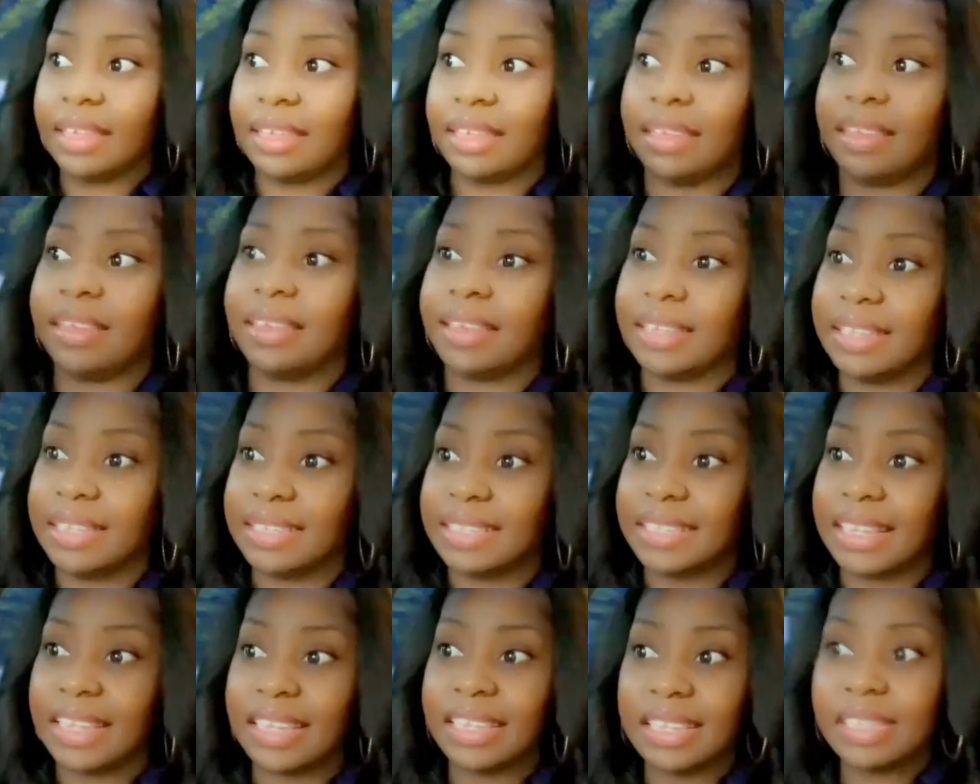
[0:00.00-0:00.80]
and
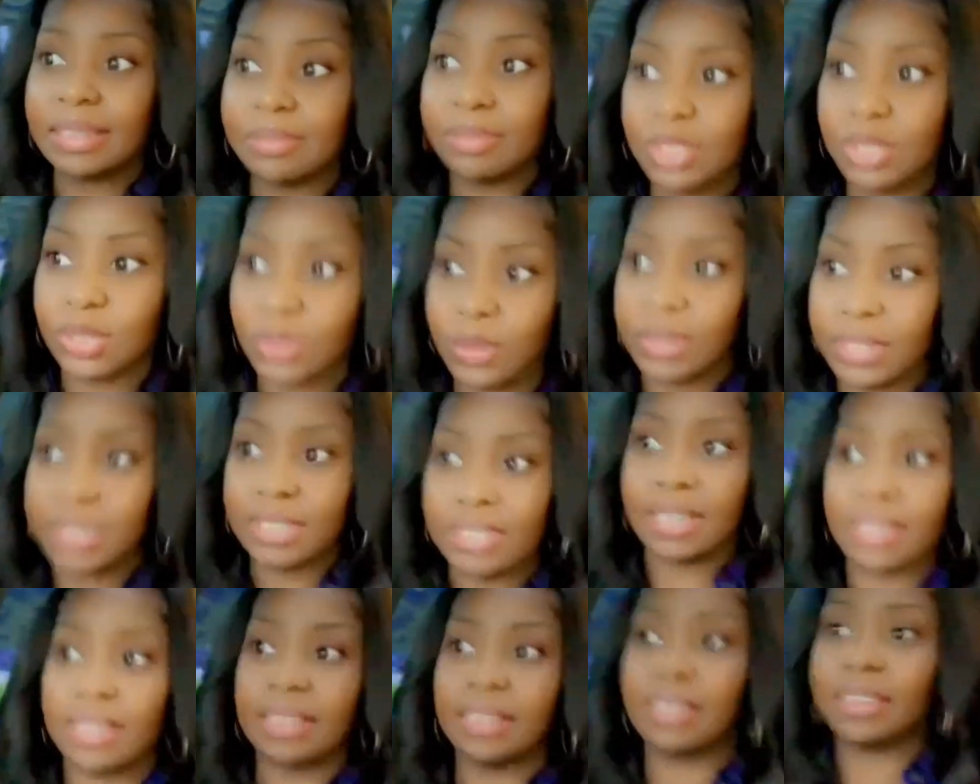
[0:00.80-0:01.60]
I am so
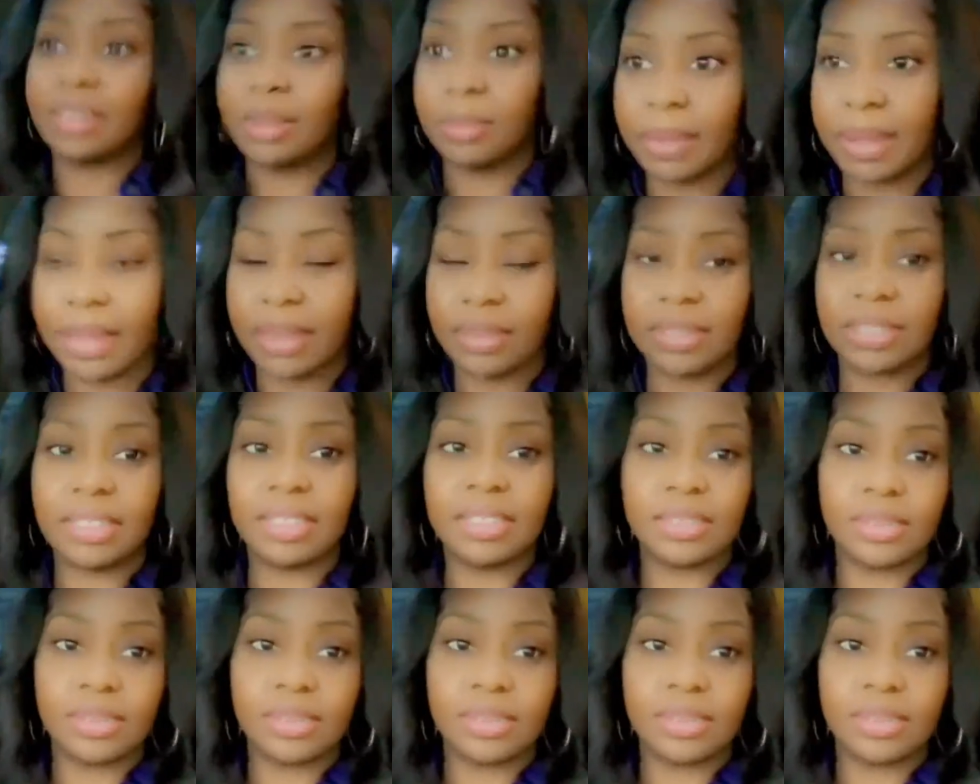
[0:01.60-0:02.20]
excited about it.